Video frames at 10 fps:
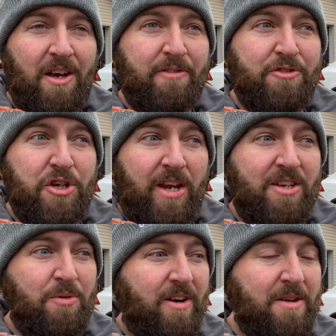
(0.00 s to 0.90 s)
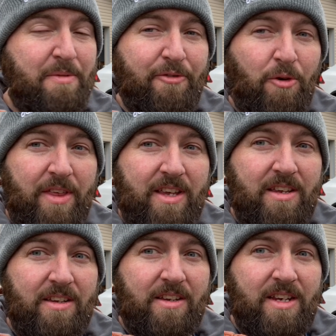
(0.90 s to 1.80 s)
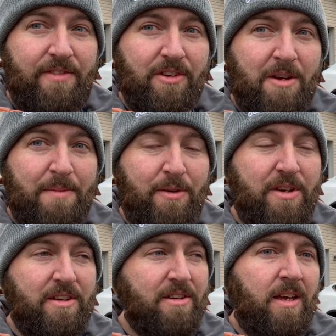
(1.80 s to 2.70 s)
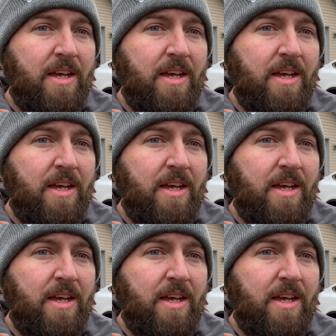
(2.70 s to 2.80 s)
of January before they could even come out here.